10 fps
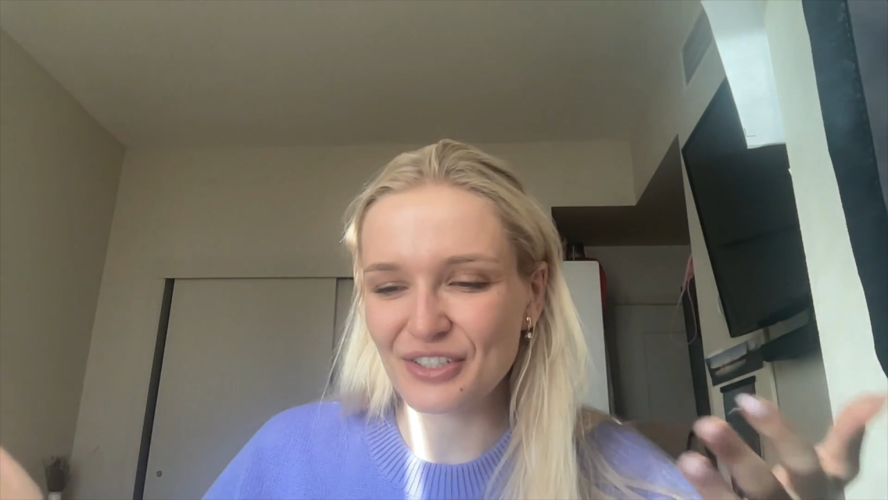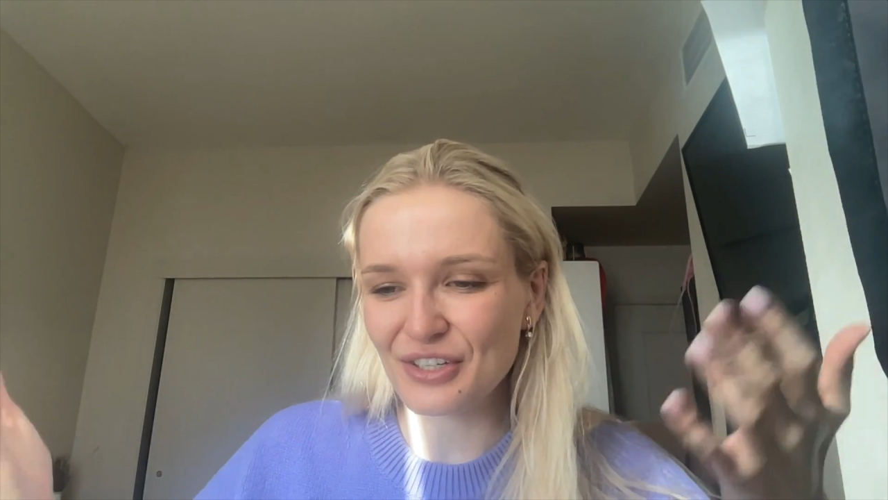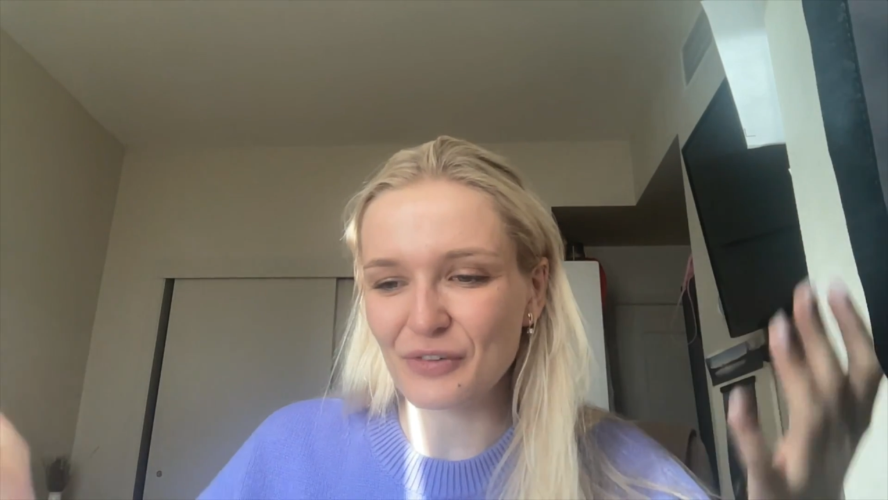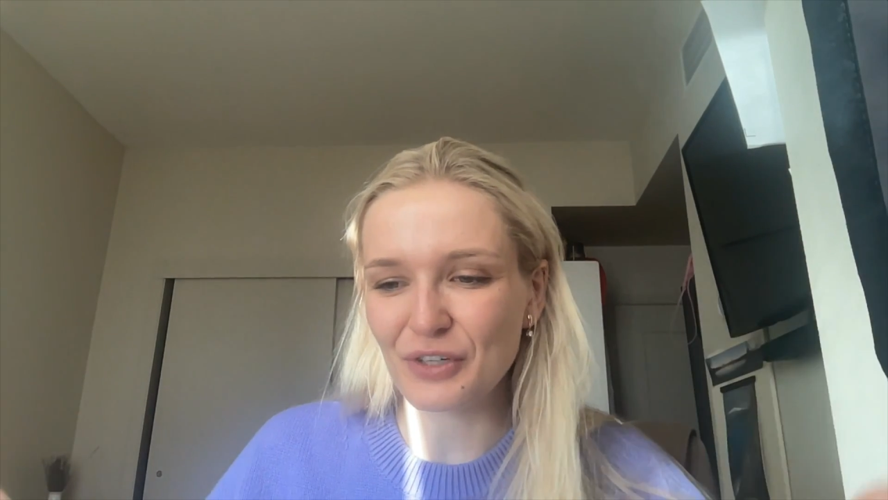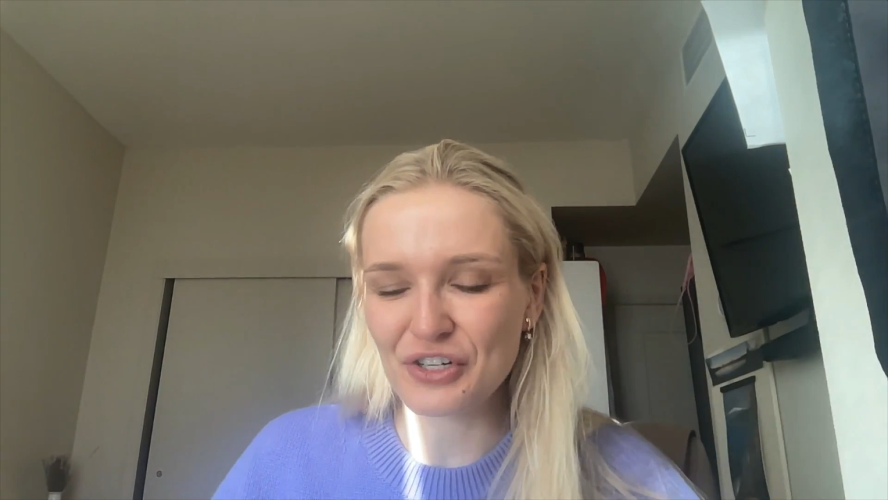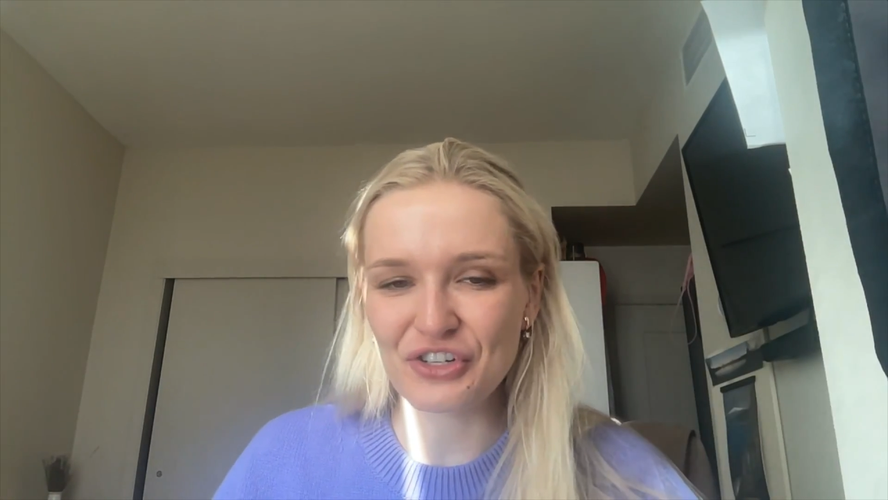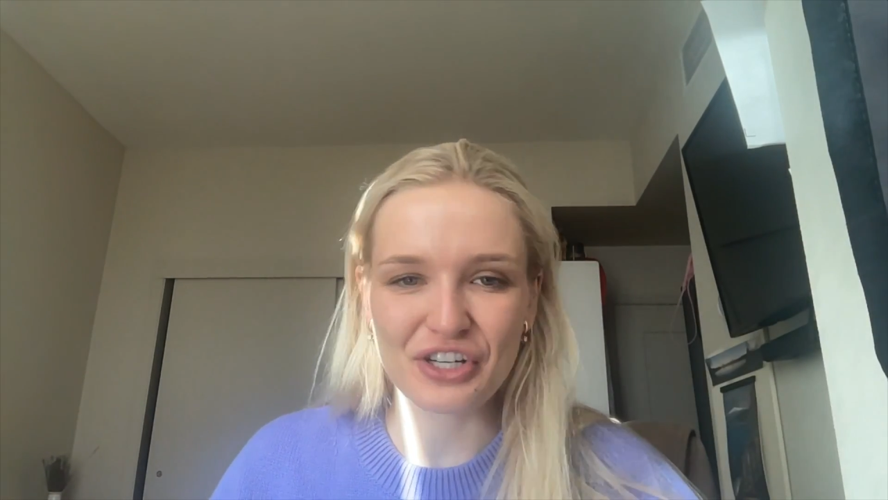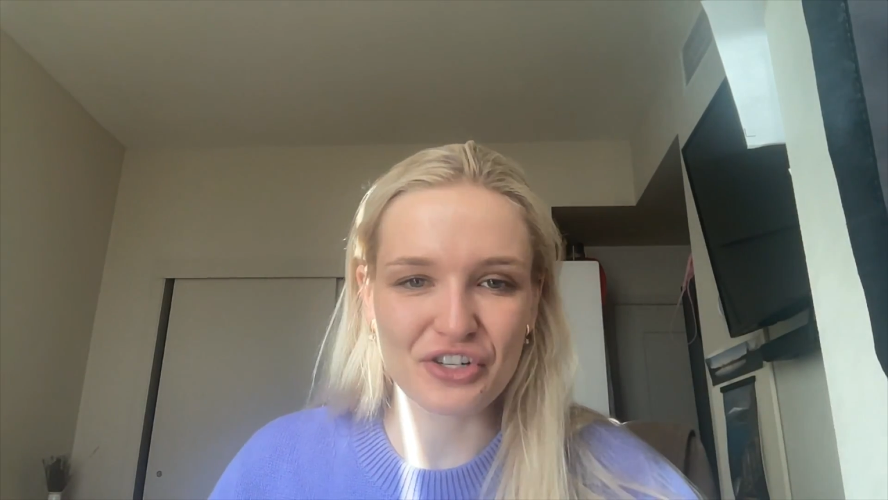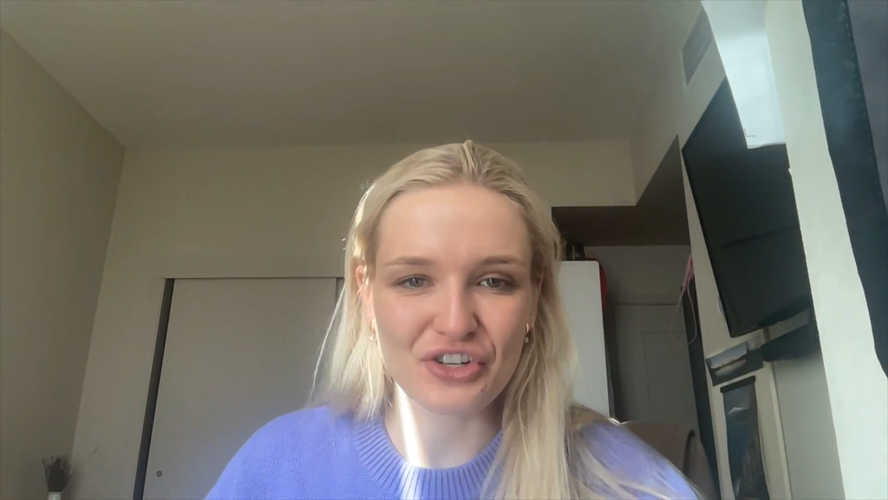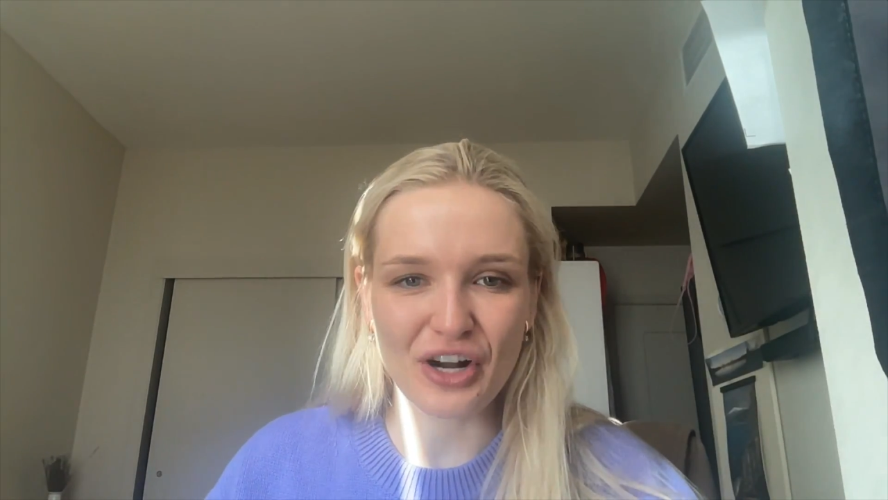software
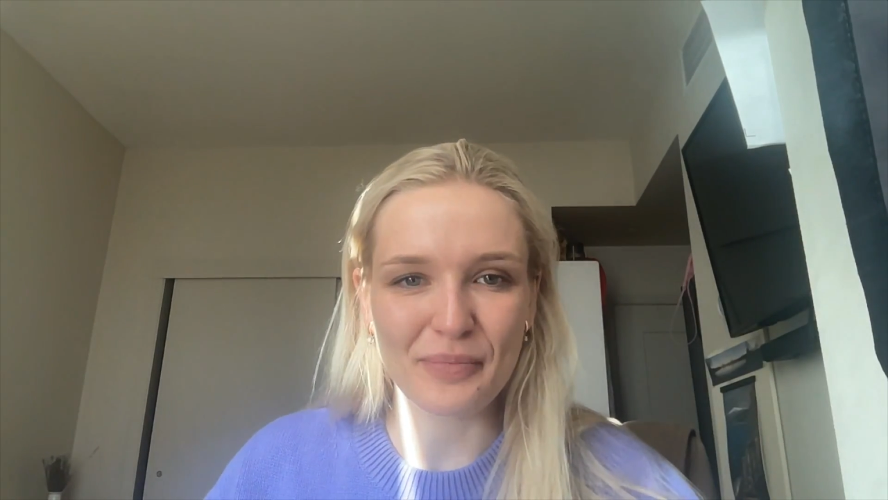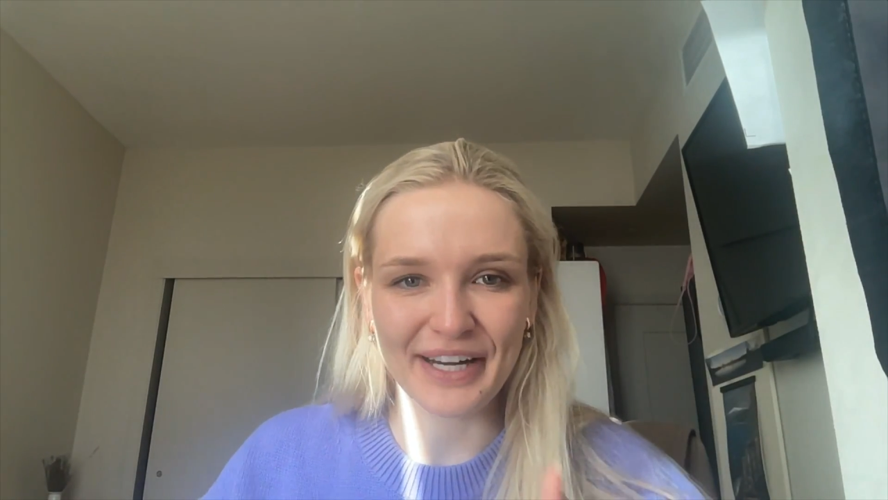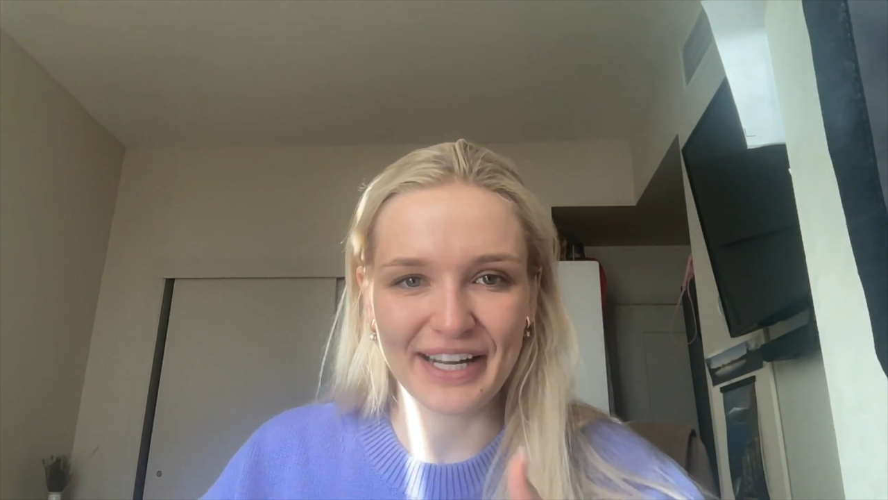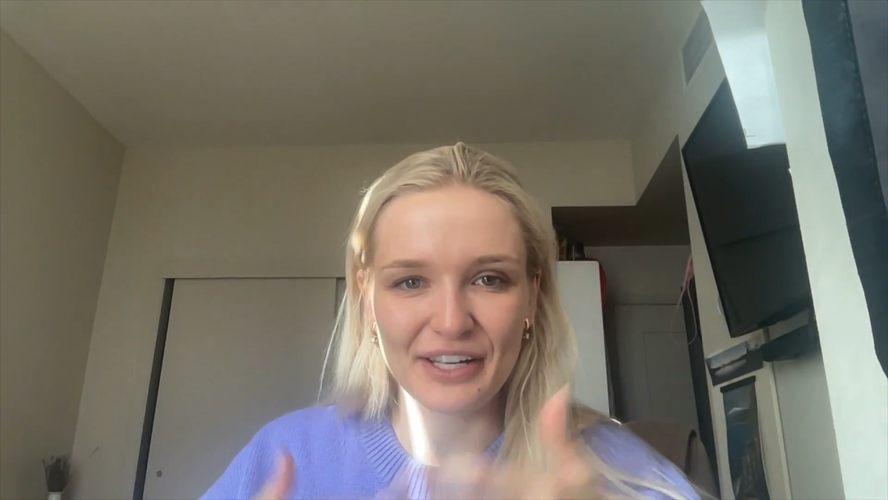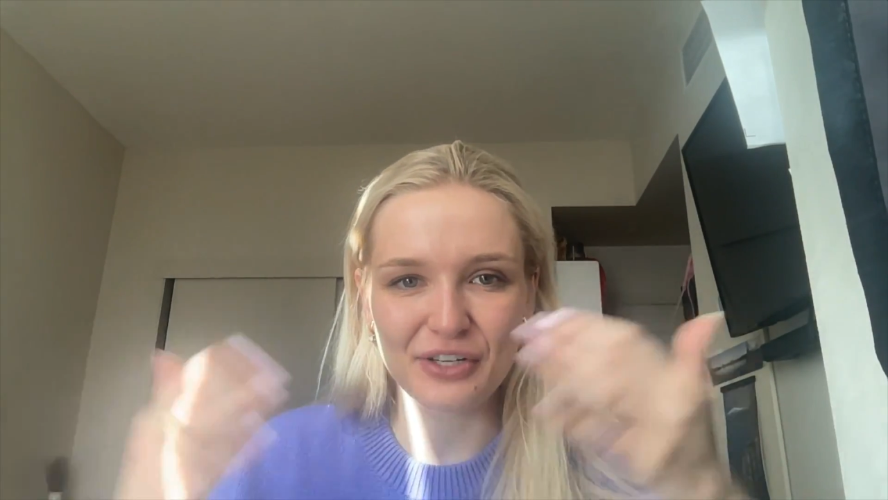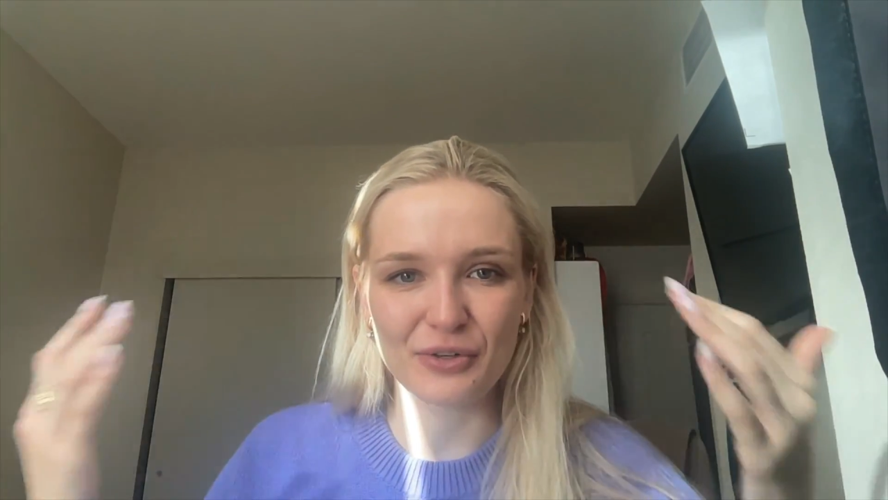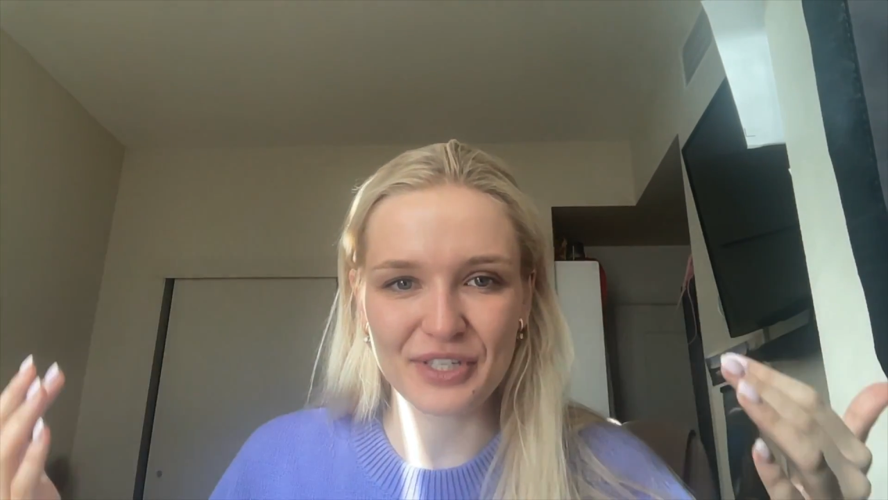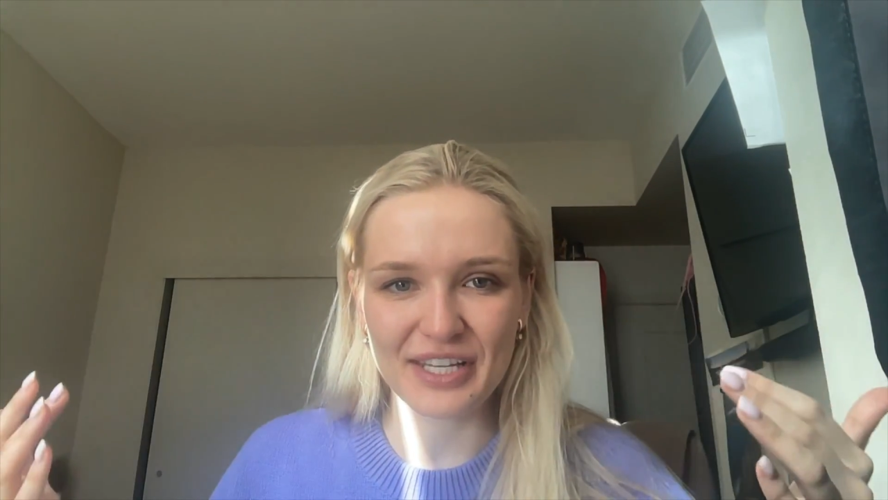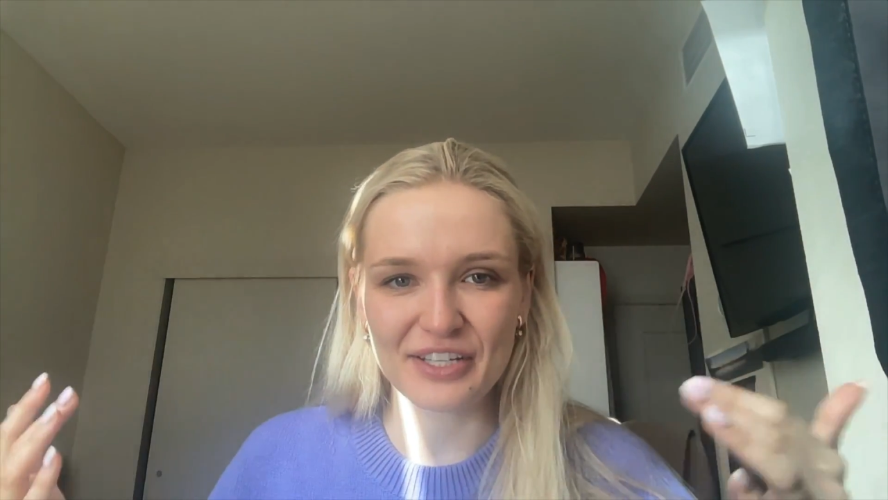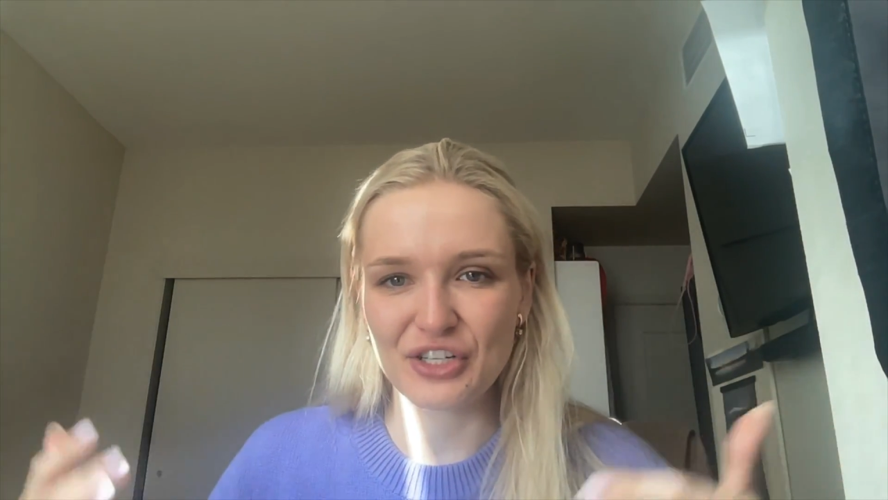engineering job and I had no
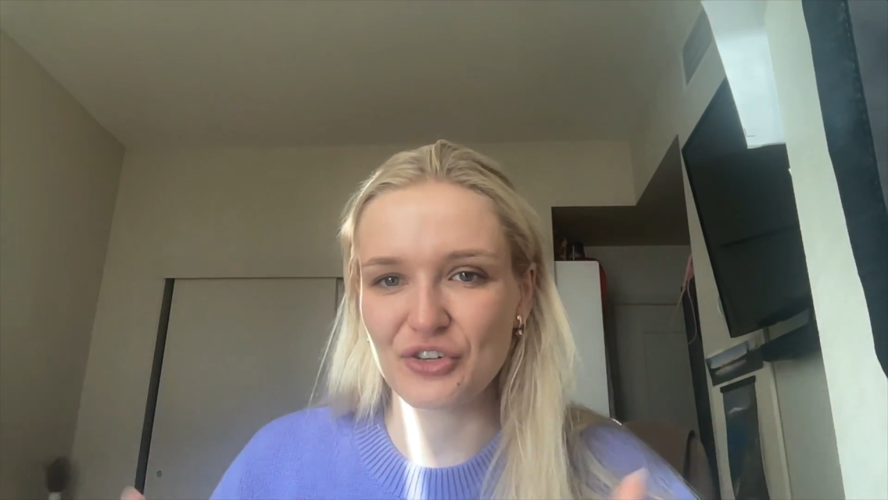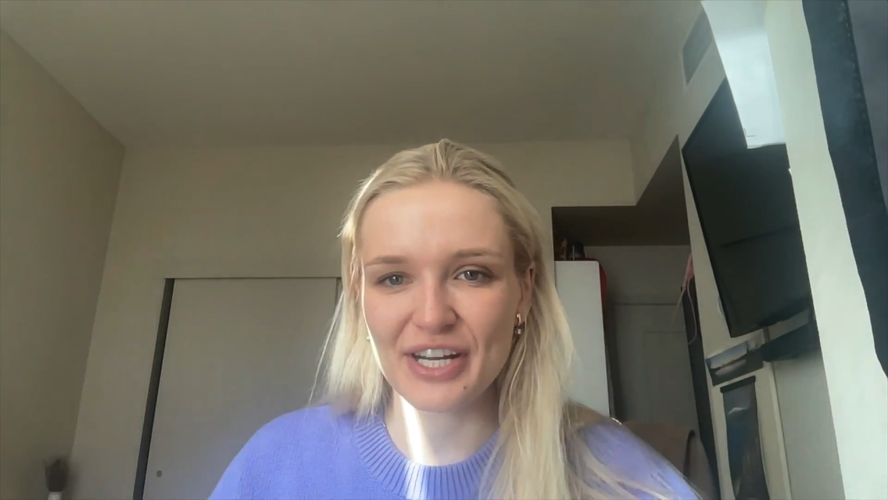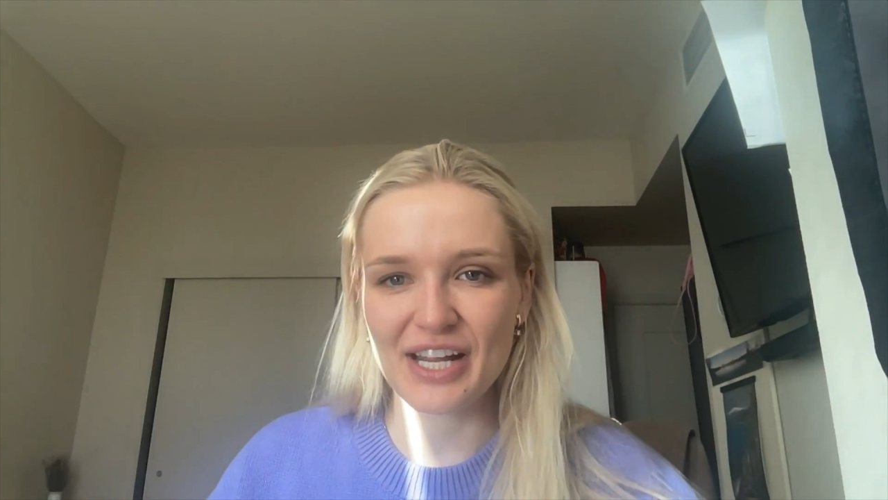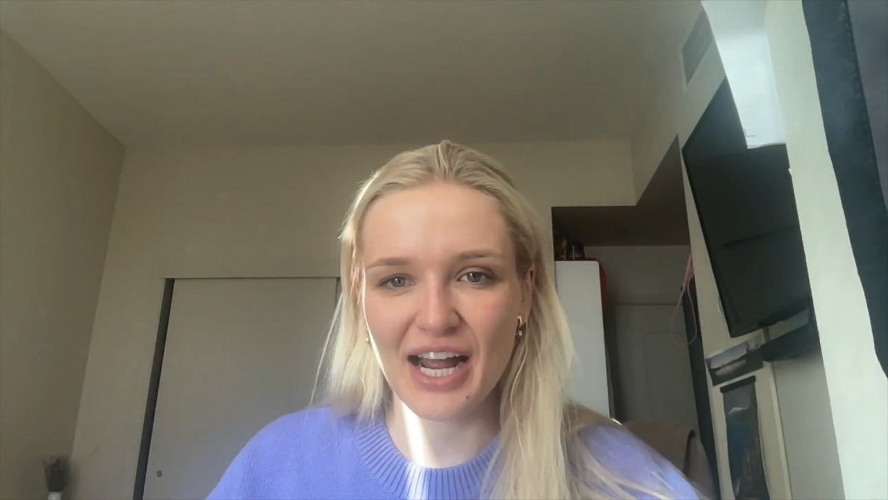CS degree.